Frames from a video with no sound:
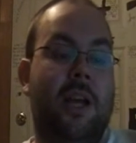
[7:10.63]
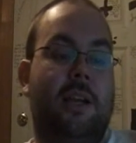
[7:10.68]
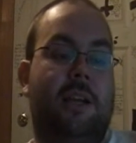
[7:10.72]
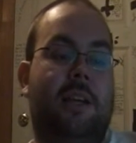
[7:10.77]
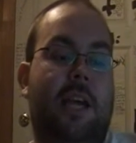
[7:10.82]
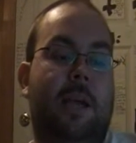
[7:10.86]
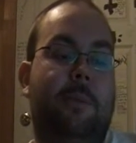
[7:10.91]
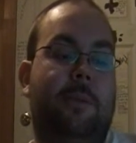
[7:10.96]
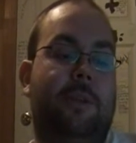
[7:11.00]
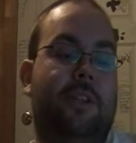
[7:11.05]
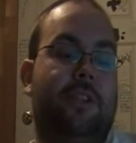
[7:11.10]

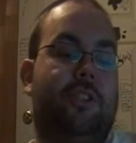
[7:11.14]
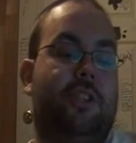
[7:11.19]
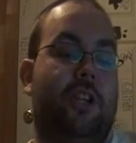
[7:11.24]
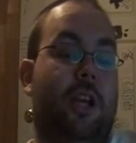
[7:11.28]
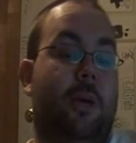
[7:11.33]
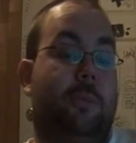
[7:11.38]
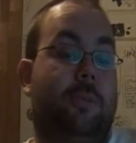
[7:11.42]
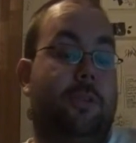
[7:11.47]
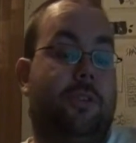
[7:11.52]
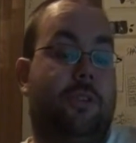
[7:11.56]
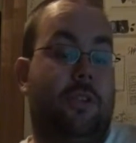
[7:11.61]
Gable and
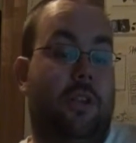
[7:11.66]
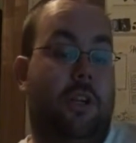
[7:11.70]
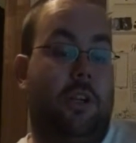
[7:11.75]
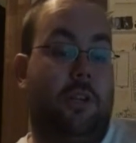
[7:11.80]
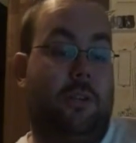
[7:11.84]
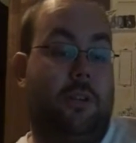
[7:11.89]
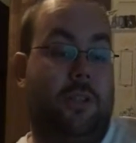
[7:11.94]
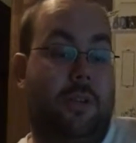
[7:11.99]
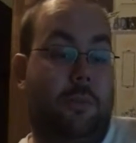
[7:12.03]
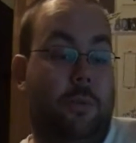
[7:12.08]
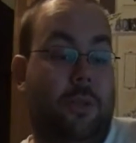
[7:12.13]
Ciampa
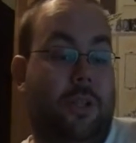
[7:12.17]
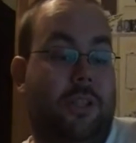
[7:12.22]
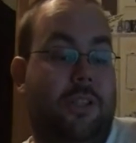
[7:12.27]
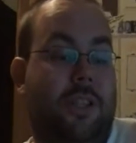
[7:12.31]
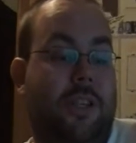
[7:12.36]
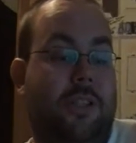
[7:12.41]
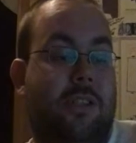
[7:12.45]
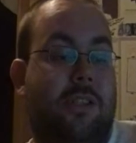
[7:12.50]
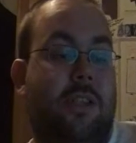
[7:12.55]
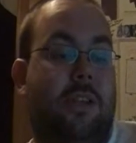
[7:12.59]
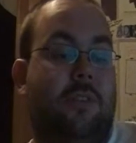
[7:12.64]
start with a
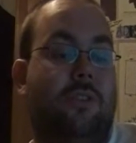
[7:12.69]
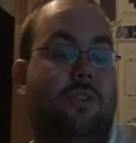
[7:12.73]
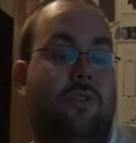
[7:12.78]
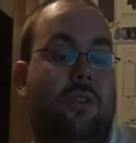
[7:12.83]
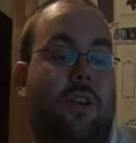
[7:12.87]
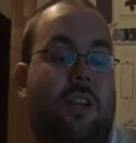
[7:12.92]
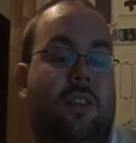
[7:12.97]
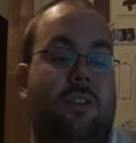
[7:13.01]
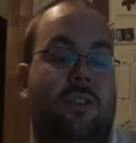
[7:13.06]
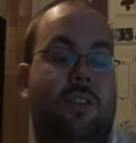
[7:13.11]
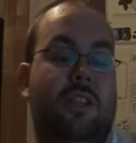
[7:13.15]
test of
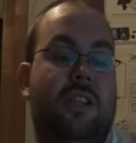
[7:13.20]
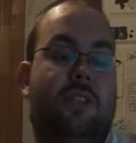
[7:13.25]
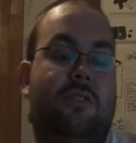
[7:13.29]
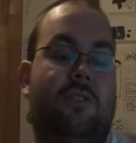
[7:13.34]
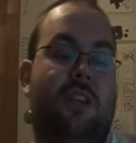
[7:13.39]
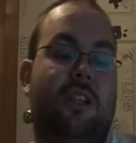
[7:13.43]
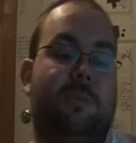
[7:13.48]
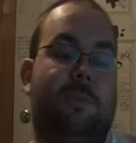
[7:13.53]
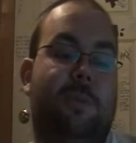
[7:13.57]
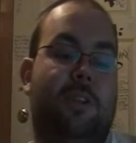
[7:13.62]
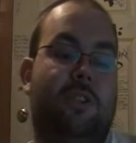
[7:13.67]
strength. Knee
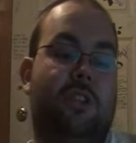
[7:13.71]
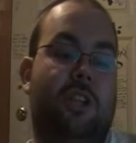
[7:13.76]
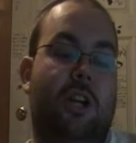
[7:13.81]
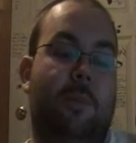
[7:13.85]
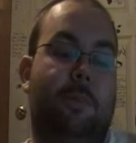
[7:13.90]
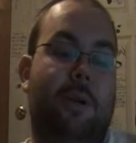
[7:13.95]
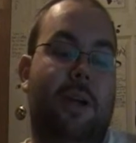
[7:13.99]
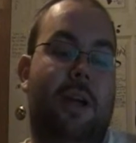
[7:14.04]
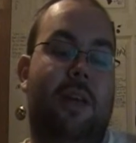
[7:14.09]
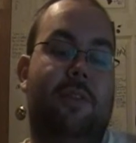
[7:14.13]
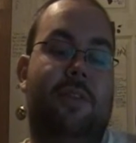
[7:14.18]
strikes by
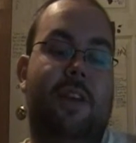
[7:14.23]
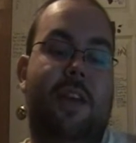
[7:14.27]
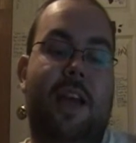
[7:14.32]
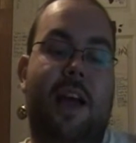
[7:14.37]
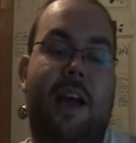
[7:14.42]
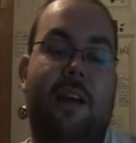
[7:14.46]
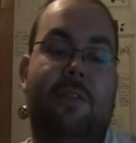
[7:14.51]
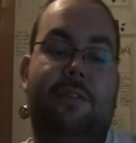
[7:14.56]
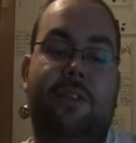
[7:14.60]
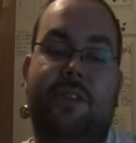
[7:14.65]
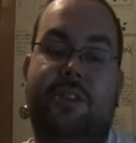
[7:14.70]
Ciampa, and they
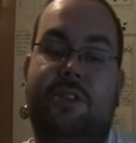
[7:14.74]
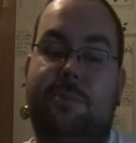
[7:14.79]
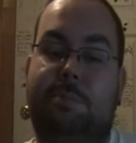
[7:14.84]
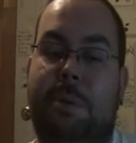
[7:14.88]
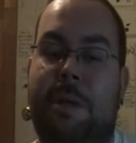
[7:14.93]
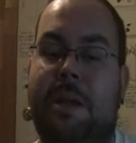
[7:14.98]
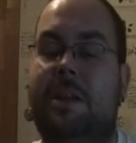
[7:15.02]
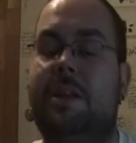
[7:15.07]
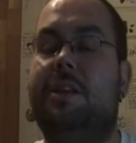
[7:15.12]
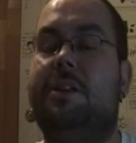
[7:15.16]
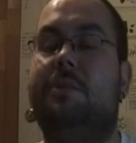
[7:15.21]
have this
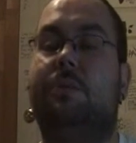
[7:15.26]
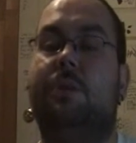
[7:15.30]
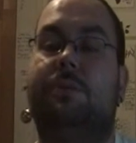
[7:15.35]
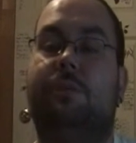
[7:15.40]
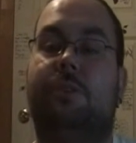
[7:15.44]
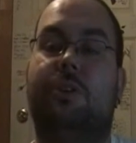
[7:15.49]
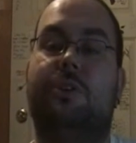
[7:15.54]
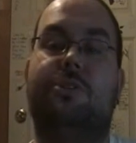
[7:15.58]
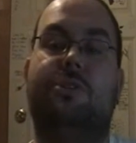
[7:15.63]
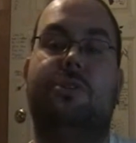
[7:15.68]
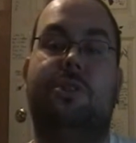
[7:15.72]
pinning
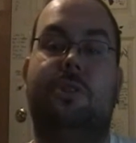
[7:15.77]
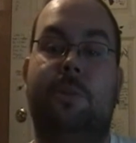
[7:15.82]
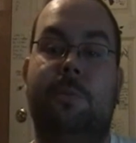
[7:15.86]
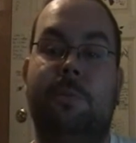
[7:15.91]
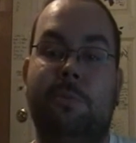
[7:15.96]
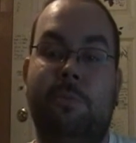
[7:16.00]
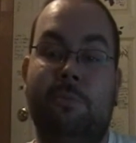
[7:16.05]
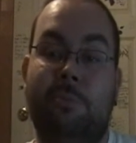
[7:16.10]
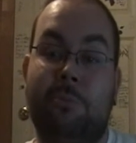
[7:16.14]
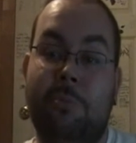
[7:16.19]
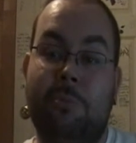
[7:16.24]
reversal
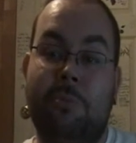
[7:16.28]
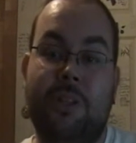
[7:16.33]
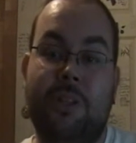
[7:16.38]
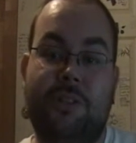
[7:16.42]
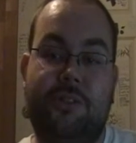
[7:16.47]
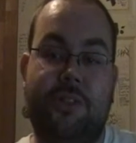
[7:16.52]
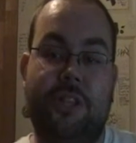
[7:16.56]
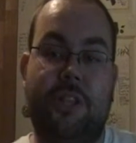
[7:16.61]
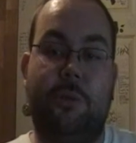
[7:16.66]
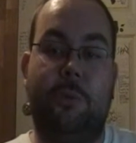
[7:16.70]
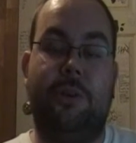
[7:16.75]

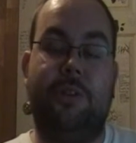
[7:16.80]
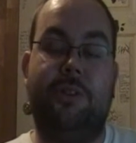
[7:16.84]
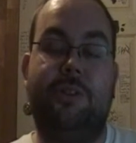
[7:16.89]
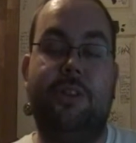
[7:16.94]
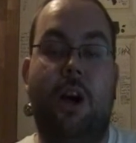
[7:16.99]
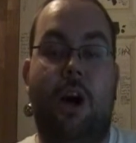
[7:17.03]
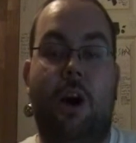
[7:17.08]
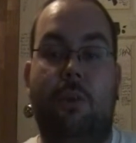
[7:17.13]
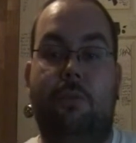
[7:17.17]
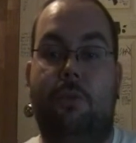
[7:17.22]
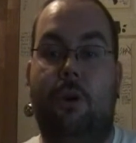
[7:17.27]

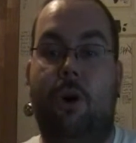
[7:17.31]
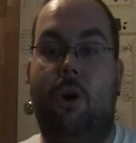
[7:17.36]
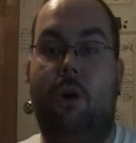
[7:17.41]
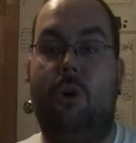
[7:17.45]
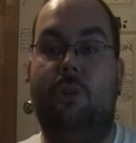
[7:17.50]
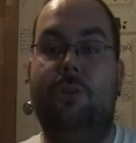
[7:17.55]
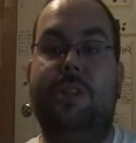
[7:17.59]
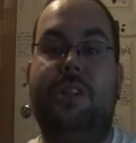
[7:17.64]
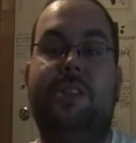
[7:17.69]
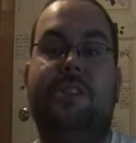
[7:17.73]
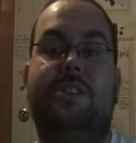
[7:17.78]
sequence of
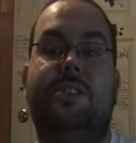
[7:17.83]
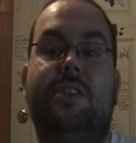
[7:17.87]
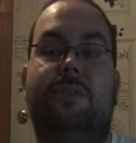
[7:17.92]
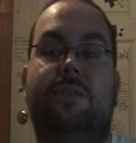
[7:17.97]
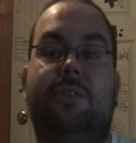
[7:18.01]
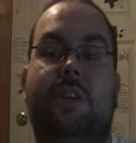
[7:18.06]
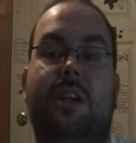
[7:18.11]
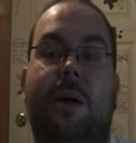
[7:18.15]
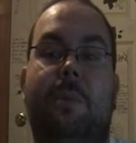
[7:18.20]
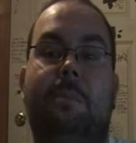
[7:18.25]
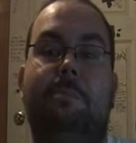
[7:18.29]
all these
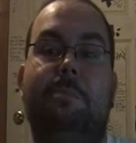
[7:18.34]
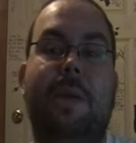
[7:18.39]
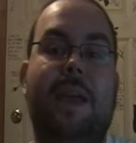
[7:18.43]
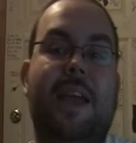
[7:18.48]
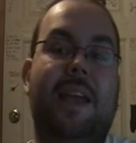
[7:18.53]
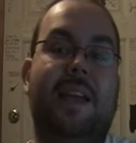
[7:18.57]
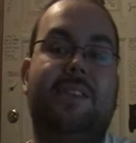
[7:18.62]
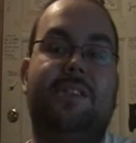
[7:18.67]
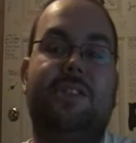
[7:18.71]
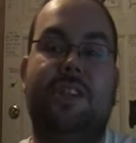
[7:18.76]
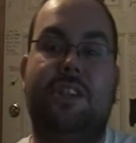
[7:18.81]
different
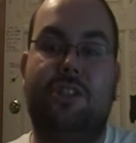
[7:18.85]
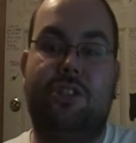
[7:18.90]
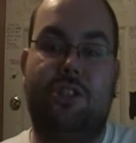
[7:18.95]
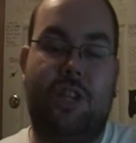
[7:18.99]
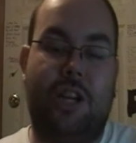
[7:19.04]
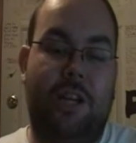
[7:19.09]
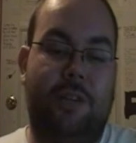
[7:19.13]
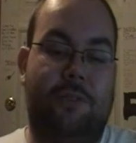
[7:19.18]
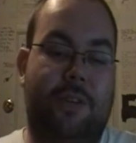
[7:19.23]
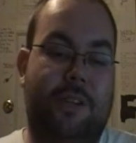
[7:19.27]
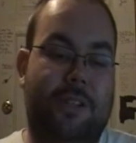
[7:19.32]
amazing
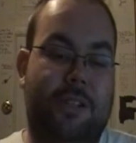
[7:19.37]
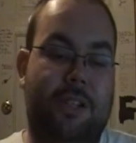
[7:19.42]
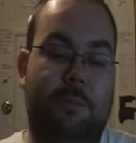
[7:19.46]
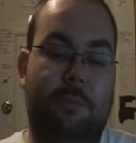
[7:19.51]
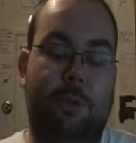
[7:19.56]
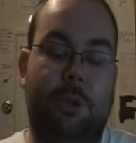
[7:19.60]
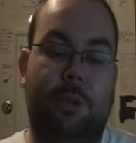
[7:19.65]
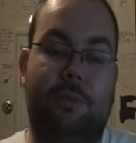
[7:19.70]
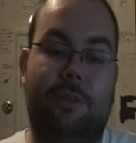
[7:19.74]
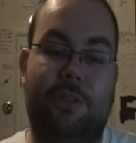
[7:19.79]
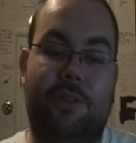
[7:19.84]
chain wrestling
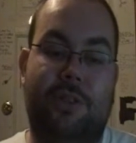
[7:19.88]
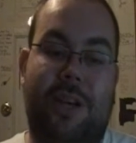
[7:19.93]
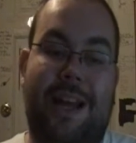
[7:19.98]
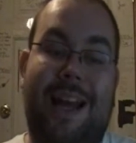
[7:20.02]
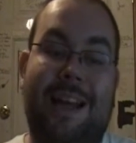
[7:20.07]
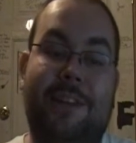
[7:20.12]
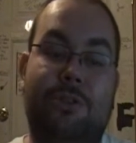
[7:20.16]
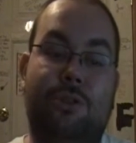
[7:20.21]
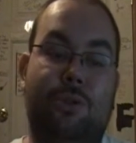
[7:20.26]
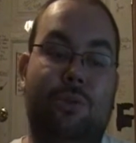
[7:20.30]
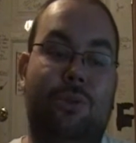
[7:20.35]
maneuvers that
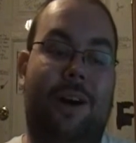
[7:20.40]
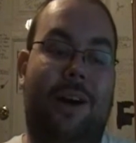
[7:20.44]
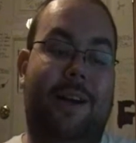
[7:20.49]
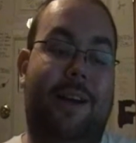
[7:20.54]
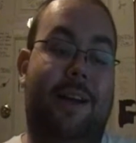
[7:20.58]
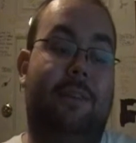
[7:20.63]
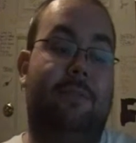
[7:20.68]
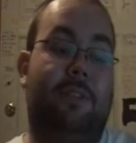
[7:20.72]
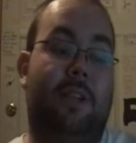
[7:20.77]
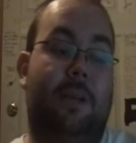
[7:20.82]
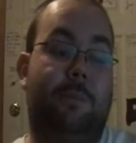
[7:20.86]
I do not
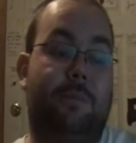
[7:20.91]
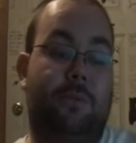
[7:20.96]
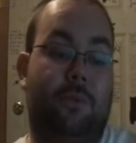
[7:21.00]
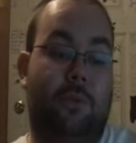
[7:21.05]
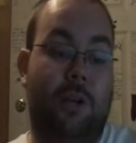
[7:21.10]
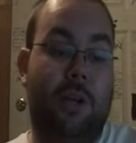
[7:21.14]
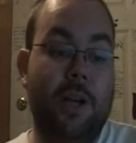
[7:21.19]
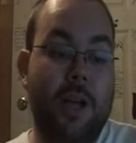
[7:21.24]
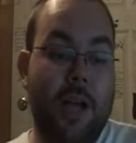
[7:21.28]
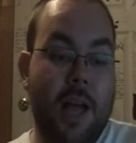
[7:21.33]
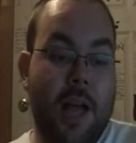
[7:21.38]
have names
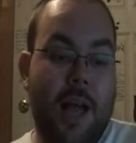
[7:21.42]
for.